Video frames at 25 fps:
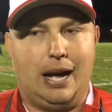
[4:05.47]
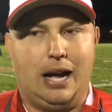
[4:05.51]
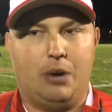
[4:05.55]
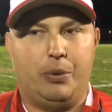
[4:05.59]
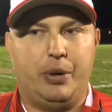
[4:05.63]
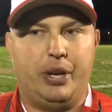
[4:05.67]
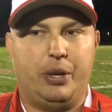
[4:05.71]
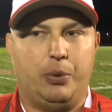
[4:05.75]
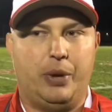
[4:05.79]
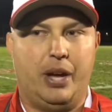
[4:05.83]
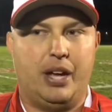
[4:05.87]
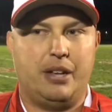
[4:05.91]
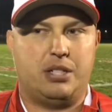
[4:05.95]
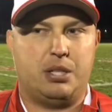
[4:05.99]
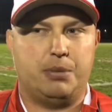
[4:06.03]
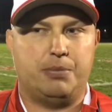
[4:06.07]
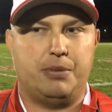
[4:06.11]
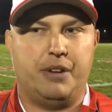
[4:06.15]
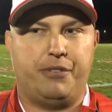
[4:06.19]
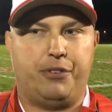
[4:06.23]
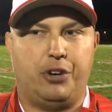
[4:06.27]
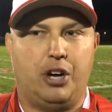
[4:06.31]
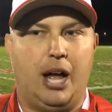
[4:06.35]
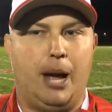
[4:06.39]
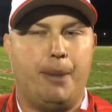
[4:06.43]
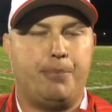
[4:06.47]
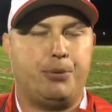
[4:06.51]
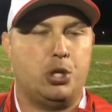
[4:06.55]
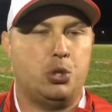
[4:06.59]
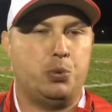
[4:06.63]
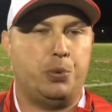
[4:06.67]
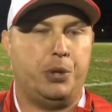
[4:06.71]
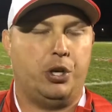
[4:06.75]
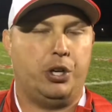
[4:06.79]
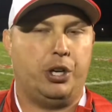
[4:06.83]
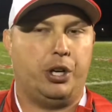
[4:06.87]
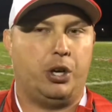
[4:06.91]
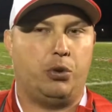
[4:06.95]
We had some different options
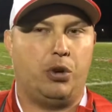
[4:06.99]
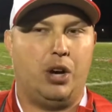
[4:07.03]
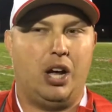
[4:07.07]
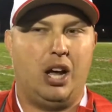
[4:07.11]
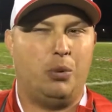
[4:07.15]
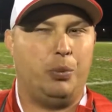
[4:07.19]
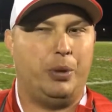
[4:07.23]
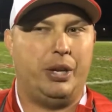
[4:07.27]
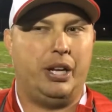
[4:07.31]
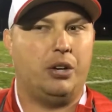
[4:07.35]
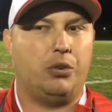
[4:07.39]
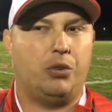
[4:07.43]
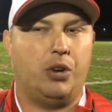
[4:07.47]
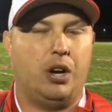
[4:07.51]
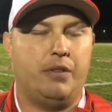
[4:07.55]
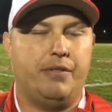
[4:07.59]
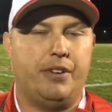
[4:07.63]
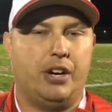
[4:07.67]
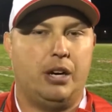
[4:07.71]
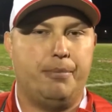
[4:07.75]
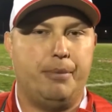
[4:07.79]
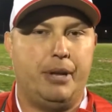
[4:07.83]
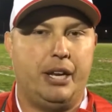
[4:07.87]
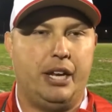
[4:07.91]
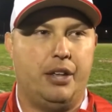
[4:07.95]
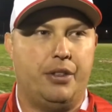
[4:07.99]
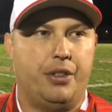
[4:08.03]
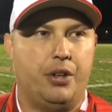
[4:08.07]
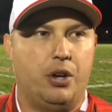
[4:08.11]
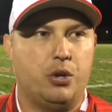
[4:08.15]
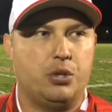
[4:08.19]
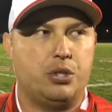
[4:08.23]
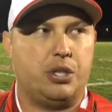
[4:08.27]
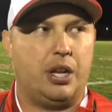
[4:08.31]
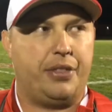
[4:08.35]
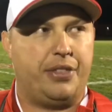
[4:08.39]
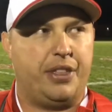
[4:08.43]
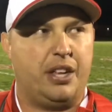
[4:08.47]
we were going to run. We didn't run very many of
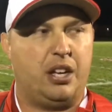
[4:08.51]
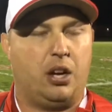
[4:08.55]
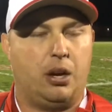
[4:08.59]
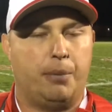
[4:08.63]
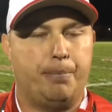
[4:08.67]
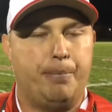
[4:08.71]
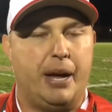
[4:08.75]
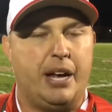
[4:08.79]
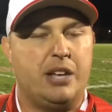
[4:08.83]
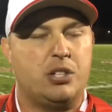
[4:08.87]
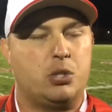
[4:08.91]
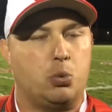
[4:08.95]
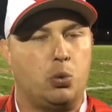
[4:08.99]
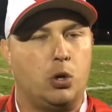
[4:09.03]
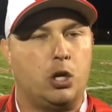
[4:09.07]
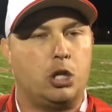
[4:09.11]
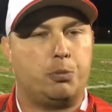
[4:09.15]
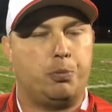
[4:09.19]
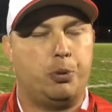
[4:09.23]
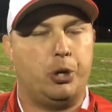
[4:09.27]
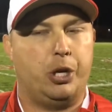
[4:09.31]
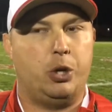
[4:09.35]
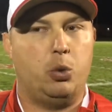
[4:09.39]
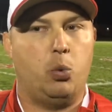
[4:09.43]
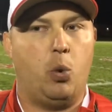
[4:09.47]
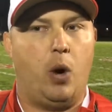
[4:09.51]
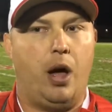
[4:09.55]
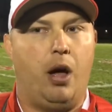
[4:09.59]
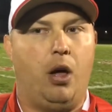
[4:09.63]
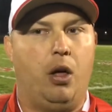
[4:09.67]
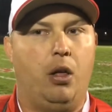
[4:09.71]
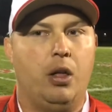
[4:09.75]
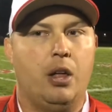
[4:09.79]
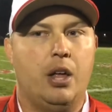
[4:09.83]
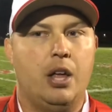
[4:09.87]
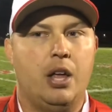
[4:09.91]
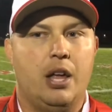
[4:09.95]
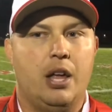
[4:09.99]
those. I think our base worked pretty well.